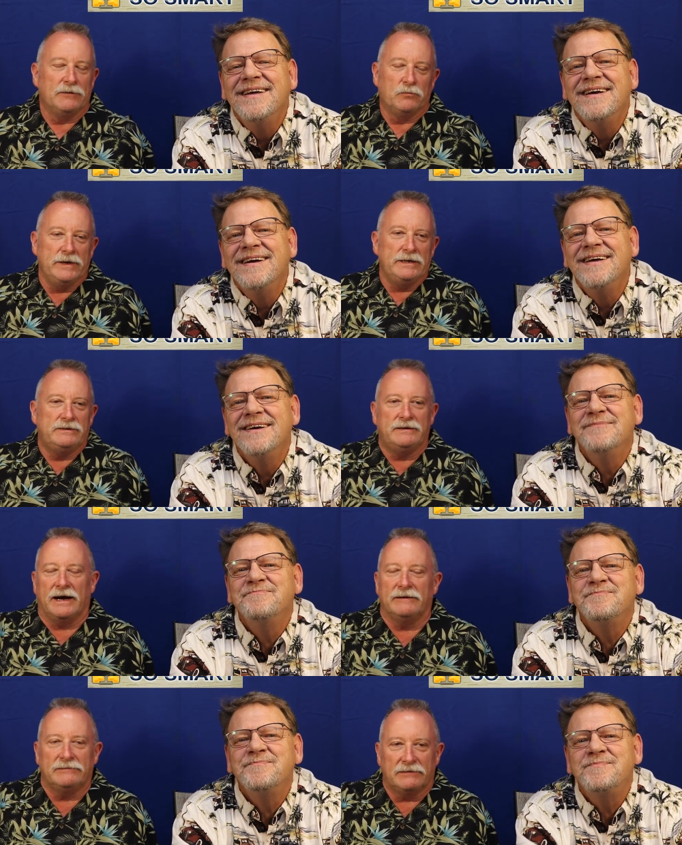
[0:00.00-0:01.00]
Speaker 1: we
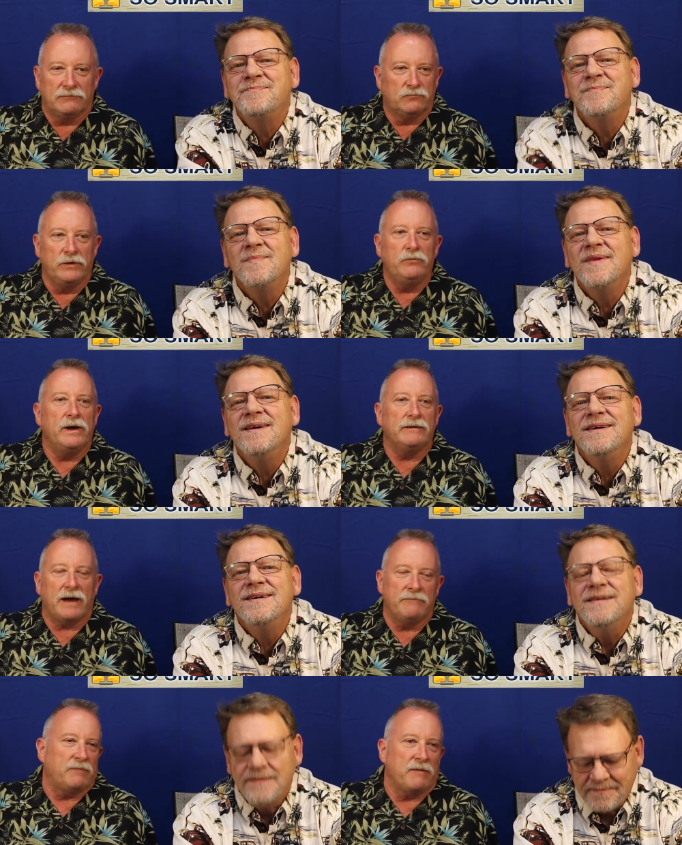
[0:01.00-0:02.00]
we went.
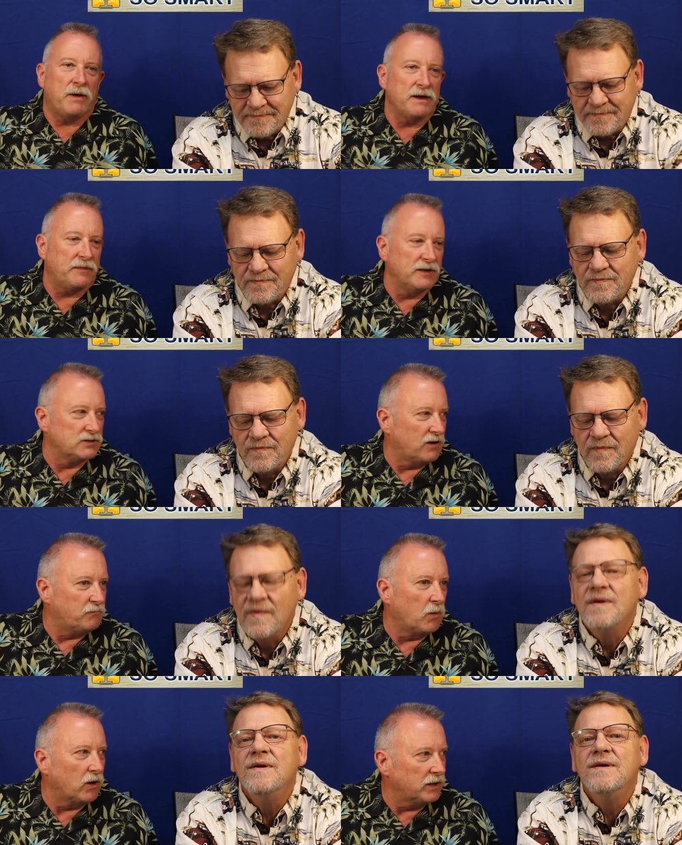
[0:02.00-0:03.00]
I, I buy things
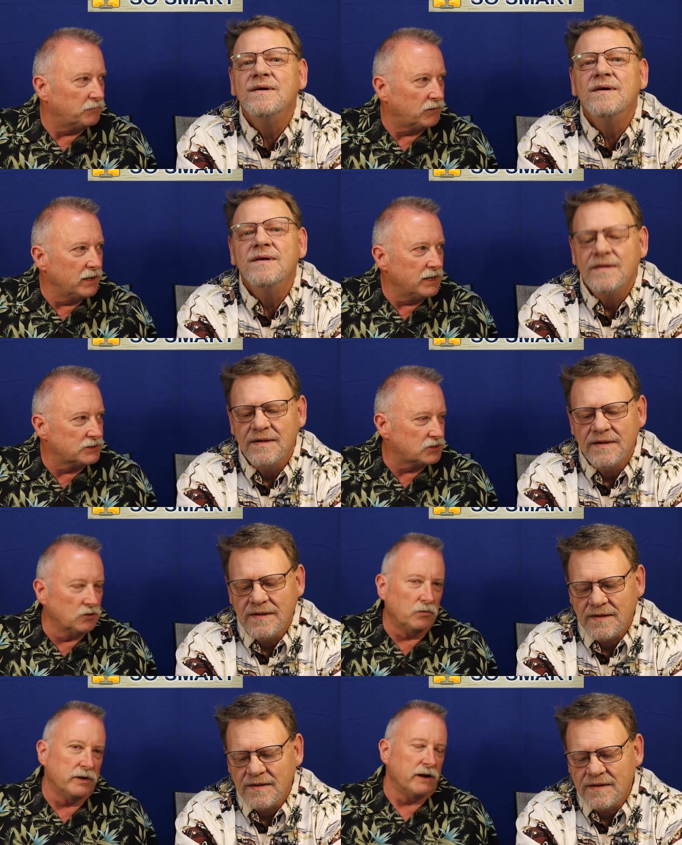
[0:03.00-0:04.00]
off marketplace
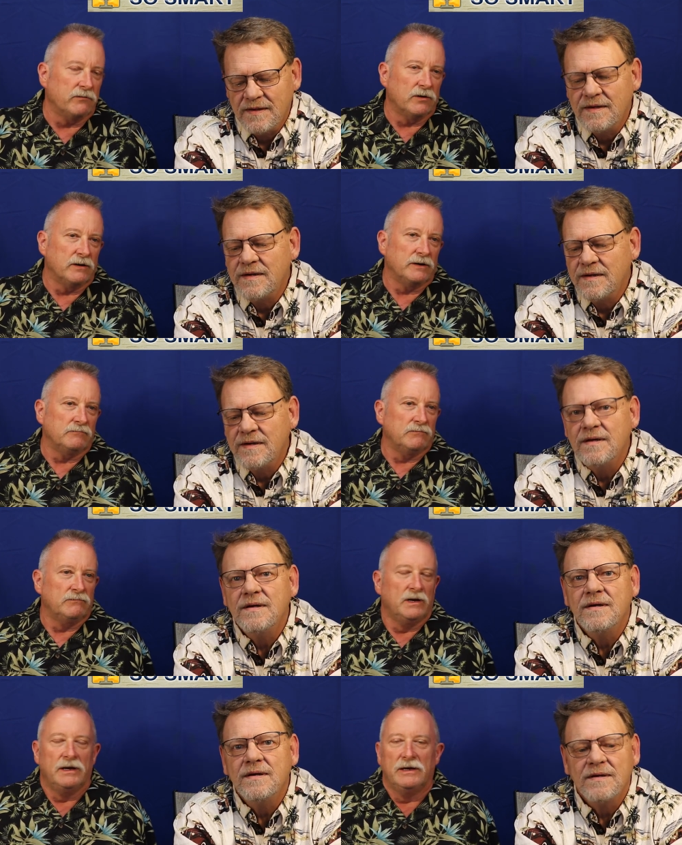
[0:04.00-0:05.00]
or whatever,
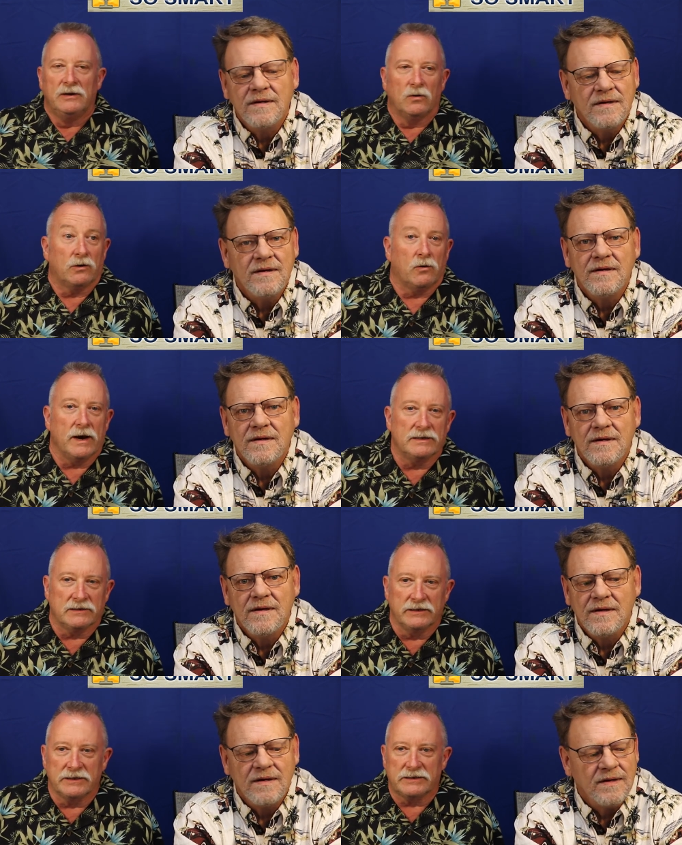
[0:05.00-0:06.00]
and or
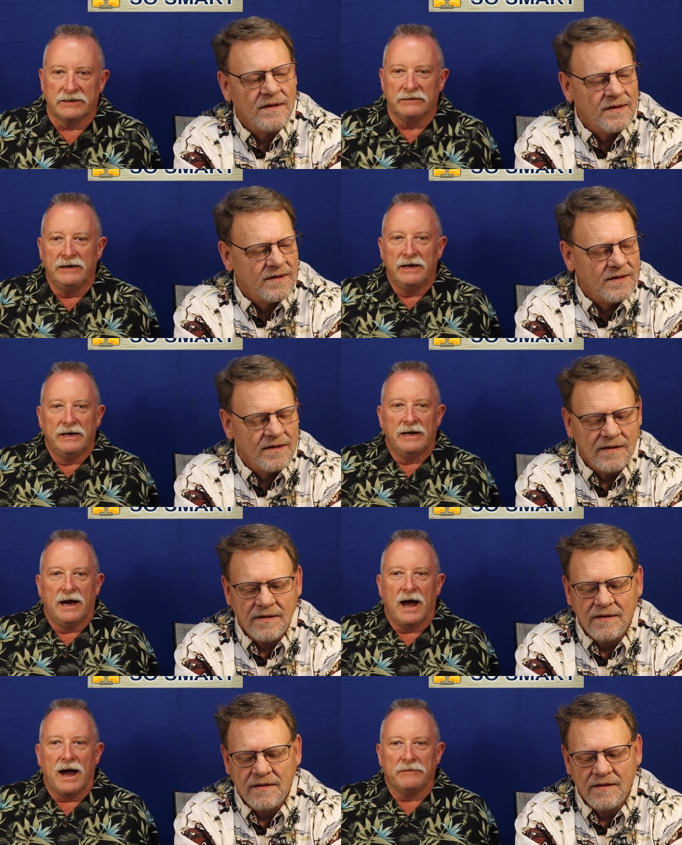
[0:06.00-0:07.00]
Craigslist, and
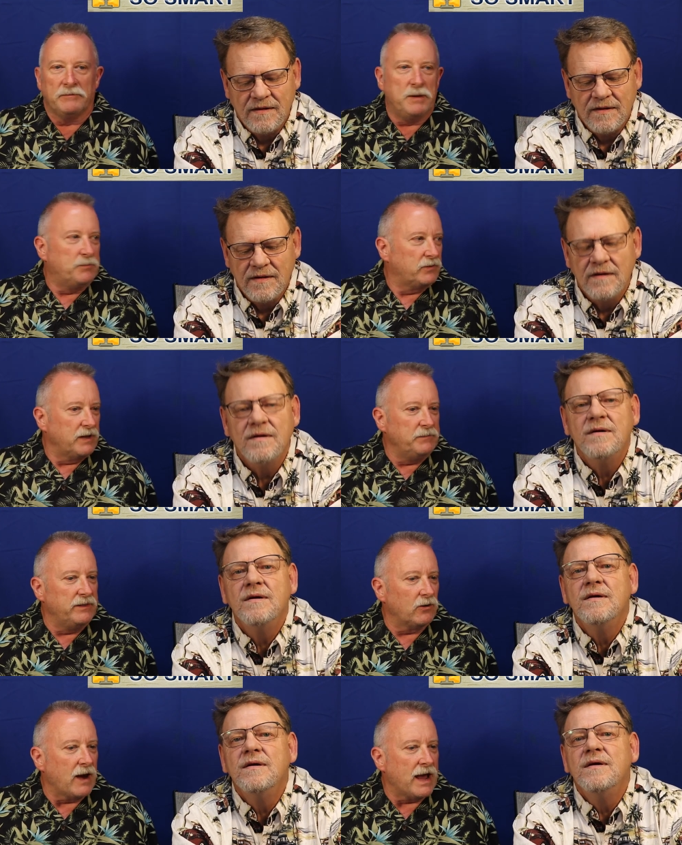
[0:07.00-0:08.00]
the people give
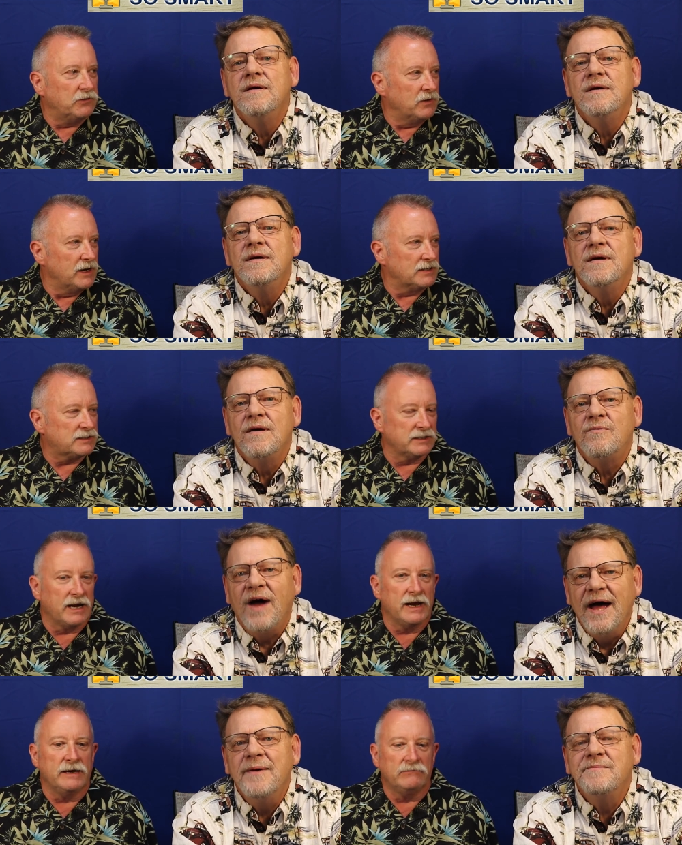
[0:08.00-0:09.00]
me their address, and
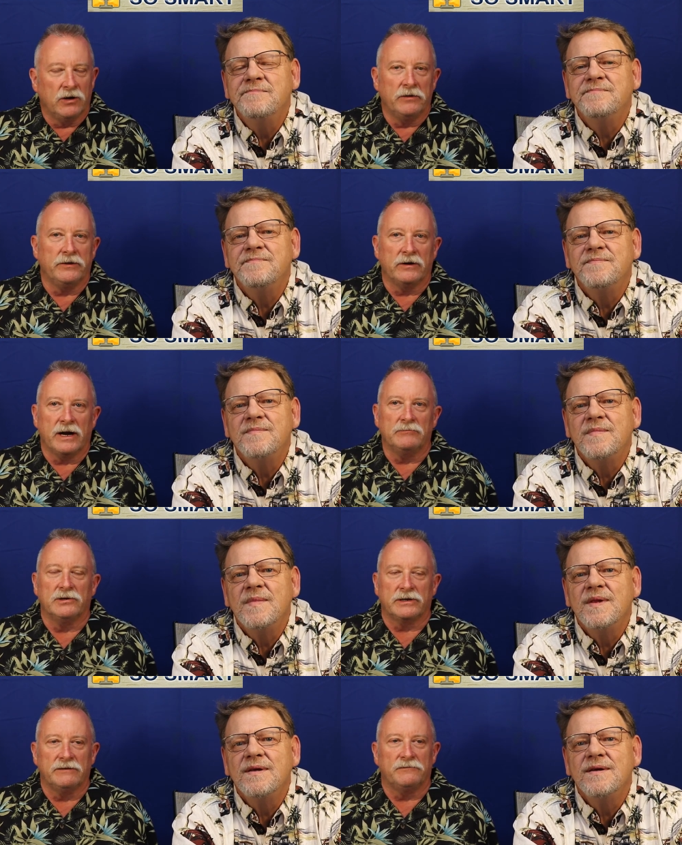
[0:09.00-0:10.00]
right. I go there and I'm
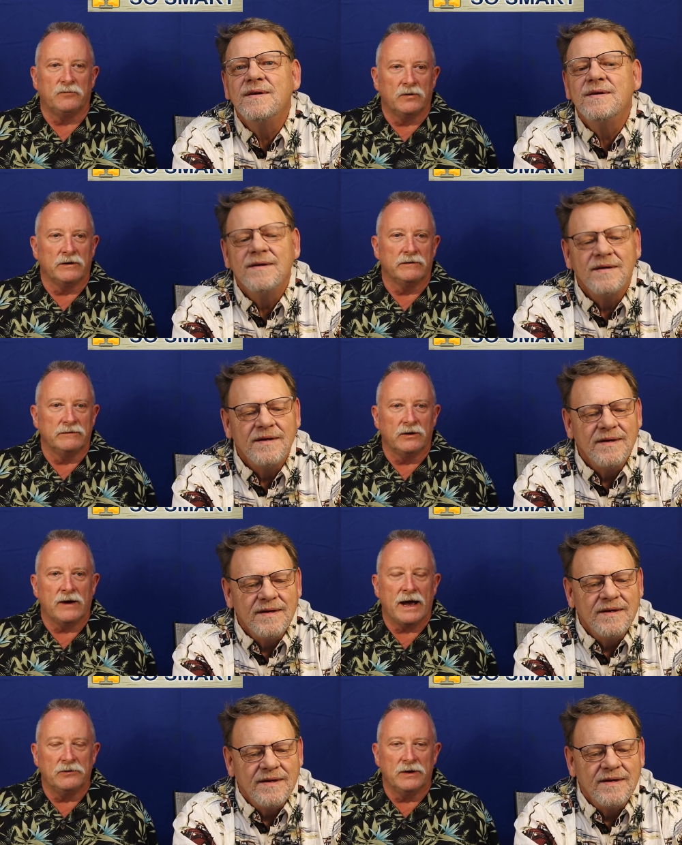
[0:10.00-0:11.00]
looking for their
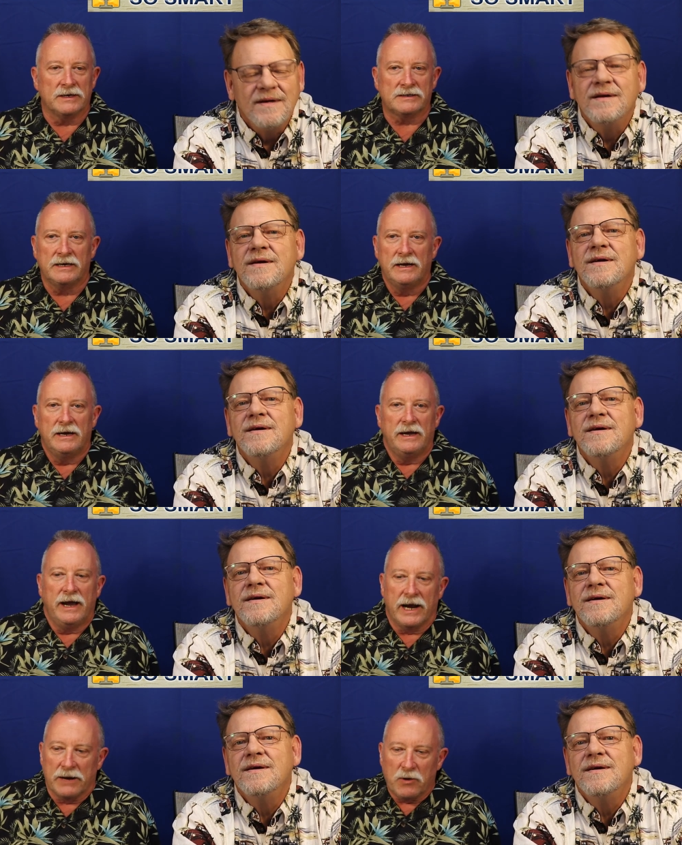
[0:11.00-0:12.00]
address,
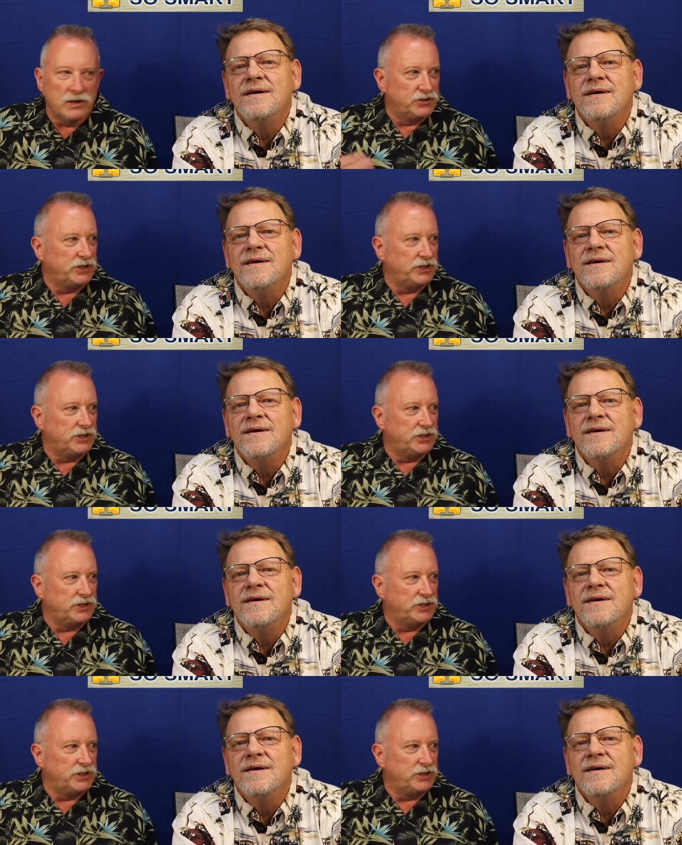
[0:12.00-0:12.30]
and I'm on